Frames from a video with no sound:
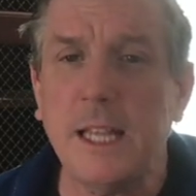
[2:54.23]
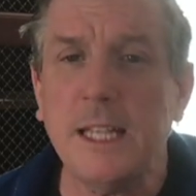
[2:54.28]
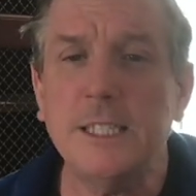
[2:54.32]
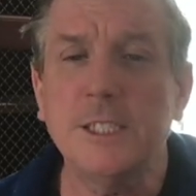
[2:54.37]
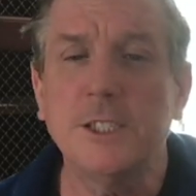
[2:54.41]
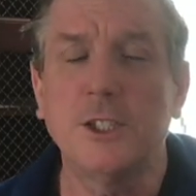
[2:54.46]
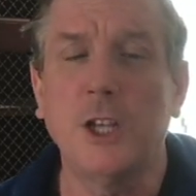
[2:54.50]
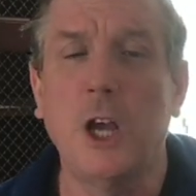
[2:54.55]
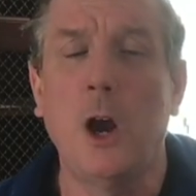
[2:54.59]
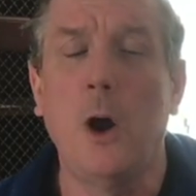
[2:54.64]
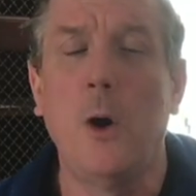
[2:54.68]

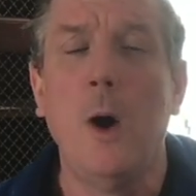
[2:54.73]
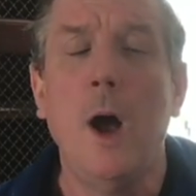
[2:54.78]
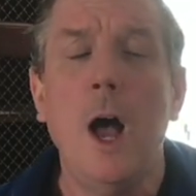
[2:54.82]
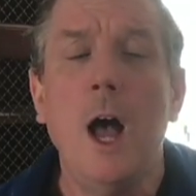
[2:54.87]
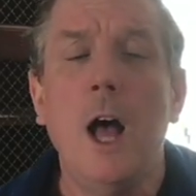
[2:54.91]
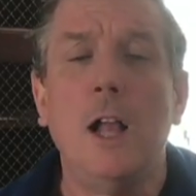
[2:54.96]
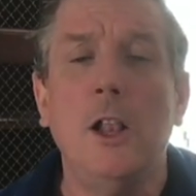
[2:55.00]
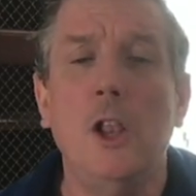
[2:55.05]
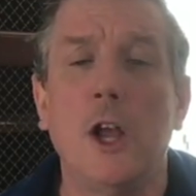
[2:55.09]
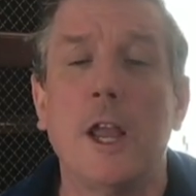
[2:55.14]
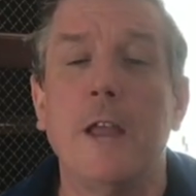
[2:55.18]
So,
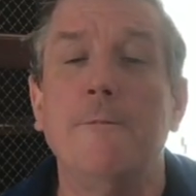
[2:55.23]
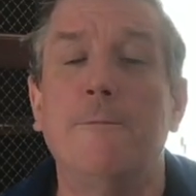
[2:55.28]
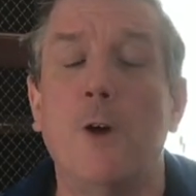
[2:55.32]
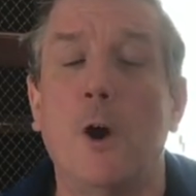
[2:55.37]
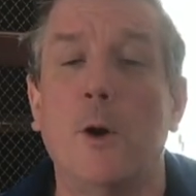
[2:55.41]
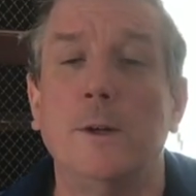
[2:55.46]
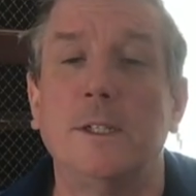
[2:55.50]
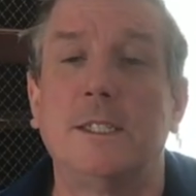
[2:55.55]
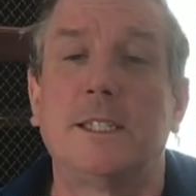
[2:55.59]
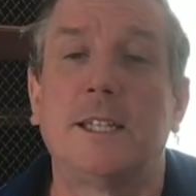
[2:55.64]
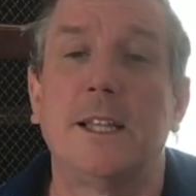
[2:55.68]
looking
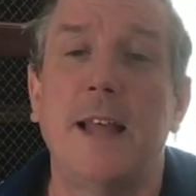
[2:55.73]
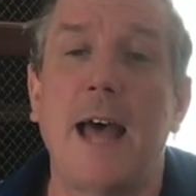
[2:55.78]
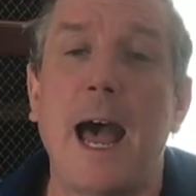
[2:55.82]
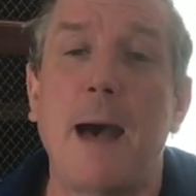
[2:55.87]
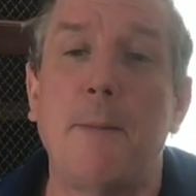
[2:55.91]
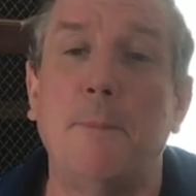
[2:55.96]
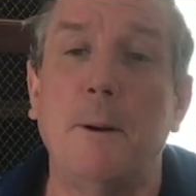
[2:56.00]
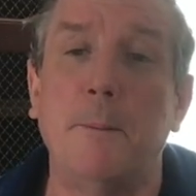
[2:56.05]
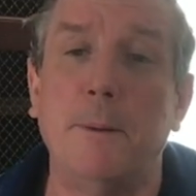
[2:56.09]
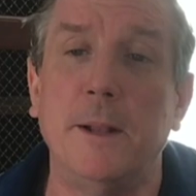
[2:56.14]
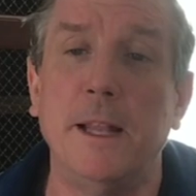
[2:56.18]
forwards to
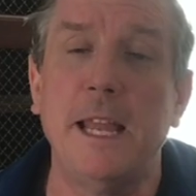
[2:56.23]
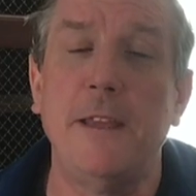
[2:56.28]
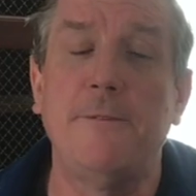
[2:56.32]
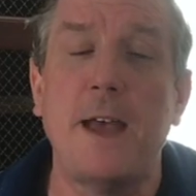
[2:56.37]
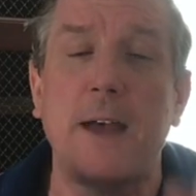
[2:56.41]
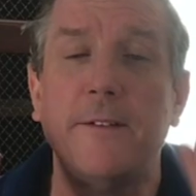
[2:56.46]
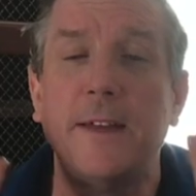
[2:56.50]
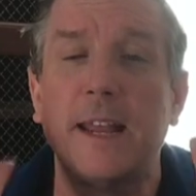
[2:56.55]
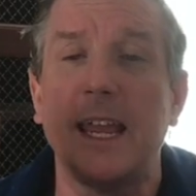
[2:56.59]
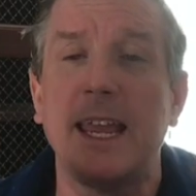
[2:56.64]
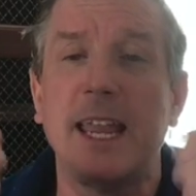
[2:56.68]
that. But believe
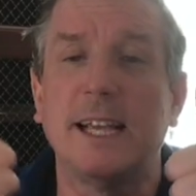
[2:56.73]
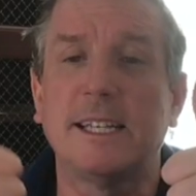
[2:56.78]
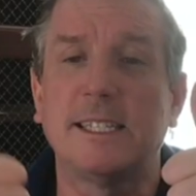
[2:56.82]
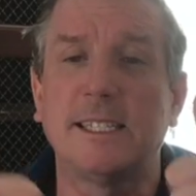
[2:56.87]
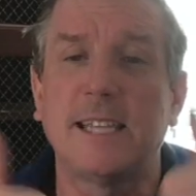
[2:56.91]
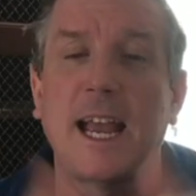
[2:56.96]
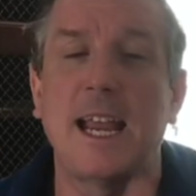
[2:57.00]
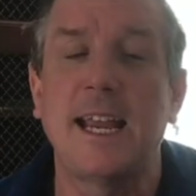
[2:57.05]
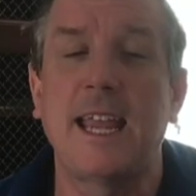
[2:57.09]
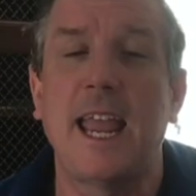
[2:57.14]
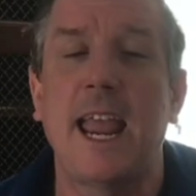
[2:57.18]
having a yes,
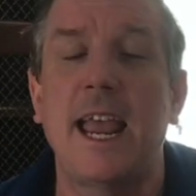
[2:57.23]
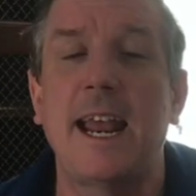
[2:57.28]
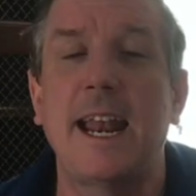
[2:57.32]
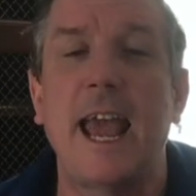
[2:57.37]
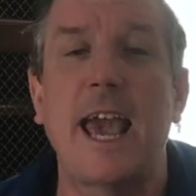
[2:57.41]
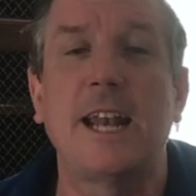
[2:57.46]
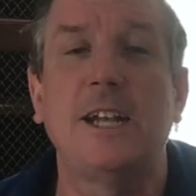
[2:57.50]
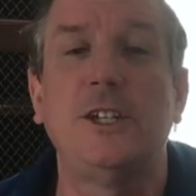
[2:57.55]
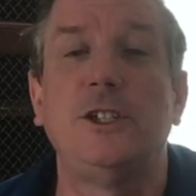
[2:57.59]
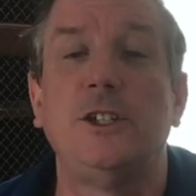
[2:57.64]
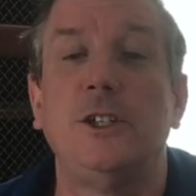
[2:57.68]
I can
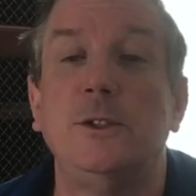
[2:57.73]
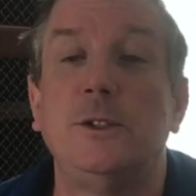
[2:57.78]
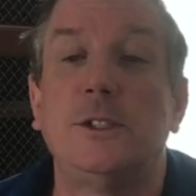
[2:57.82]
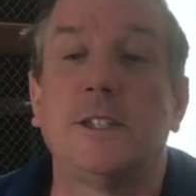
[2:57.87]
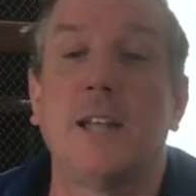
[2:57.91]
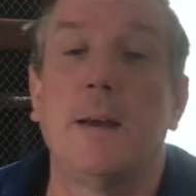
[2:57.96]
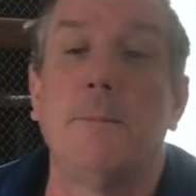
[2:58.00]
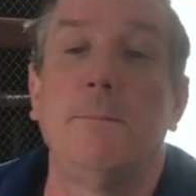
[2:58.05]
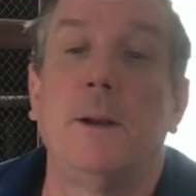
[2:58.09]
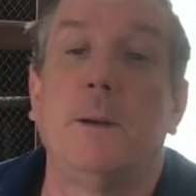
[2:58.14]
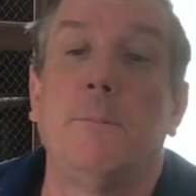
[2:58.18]
attitude,
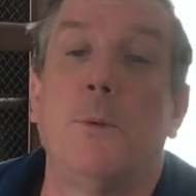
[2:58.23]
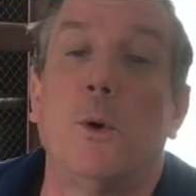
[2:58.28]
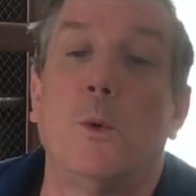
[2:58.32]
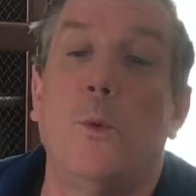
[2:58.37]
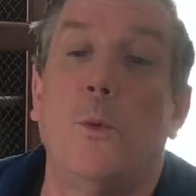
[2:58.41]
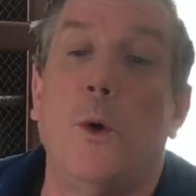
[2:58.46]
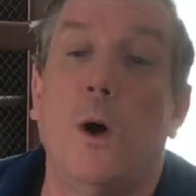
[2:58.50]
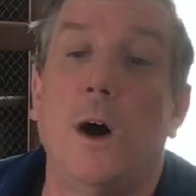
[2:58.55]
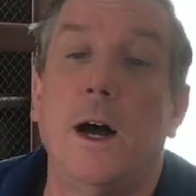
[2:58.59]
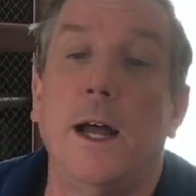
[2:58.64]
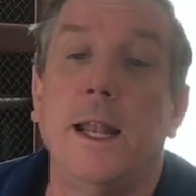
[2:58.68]
step number
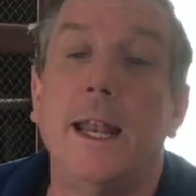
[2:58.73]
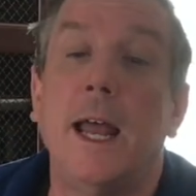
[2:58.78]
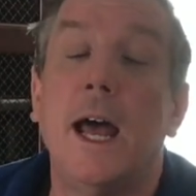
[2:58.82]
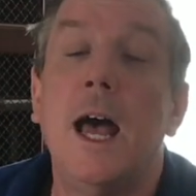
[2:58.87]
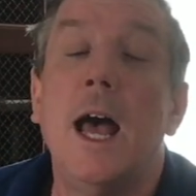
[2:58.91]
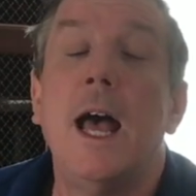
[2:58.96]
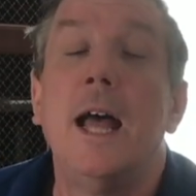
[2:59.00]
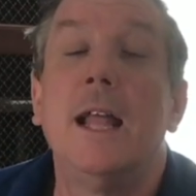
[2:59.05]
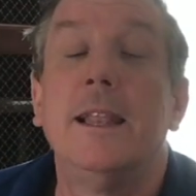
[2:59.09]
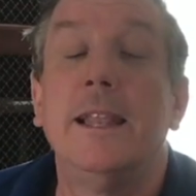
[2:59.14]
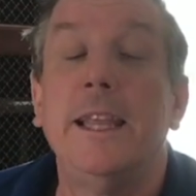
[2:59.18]
one.
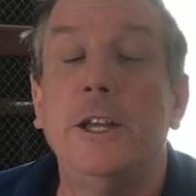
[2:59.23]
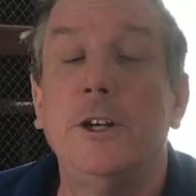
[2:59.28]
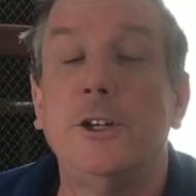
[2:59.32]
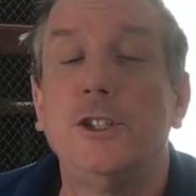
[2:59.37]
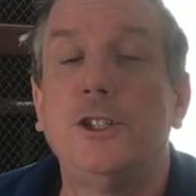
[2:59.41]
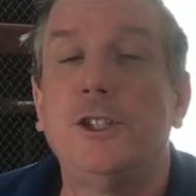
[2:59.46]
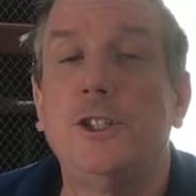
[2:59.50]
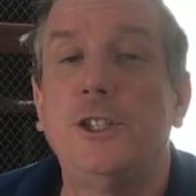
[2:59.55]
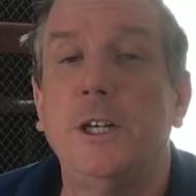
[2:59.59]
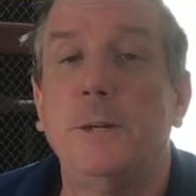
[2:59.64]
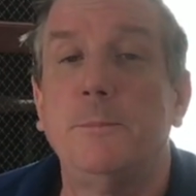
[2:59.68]

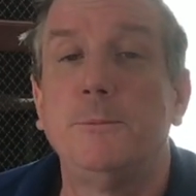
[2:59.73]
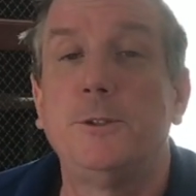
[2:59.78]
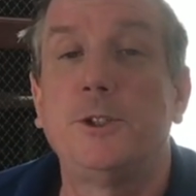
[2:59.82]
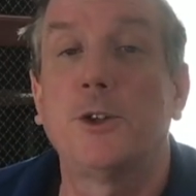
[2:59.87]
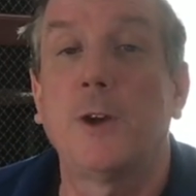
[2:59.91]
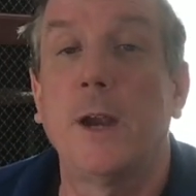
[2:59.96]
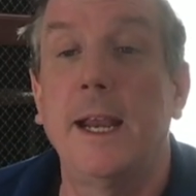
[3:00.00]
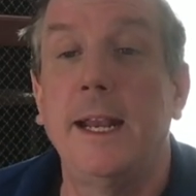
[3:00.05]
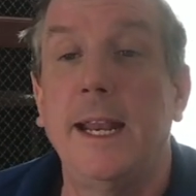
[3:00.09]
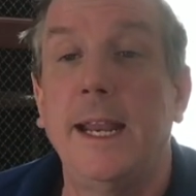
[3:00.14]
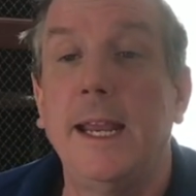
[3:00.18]
Leadership
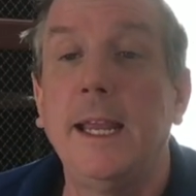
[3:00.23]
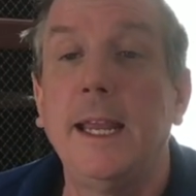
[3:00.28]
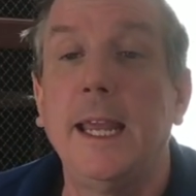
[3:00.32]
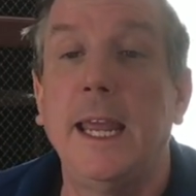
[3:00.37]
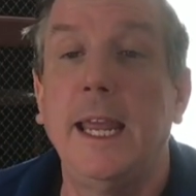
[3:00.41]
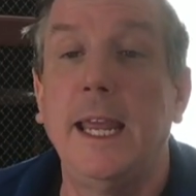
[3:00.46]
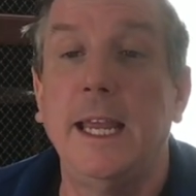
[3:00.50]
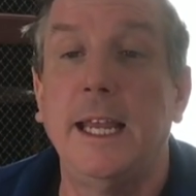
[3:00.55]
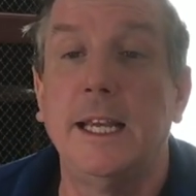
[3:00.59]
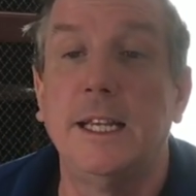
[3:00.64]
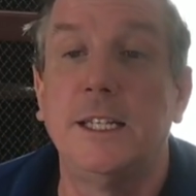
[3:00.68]
training
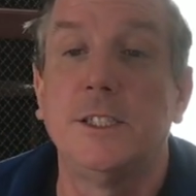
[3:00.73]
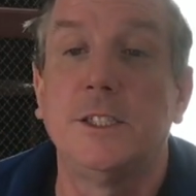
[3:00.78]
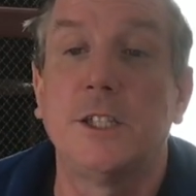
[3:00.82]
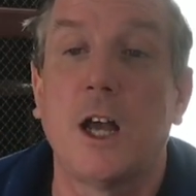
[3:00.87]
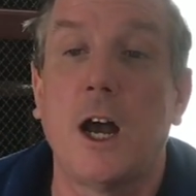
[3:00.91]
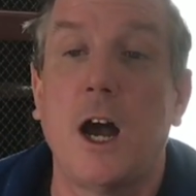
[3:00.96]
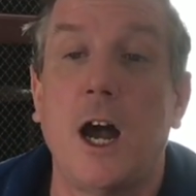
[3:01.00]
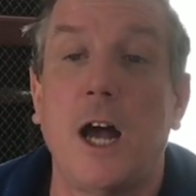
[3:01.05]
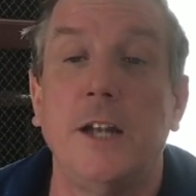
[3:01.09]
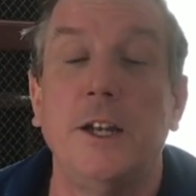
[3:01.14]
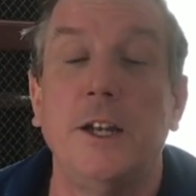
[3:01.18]
is uh,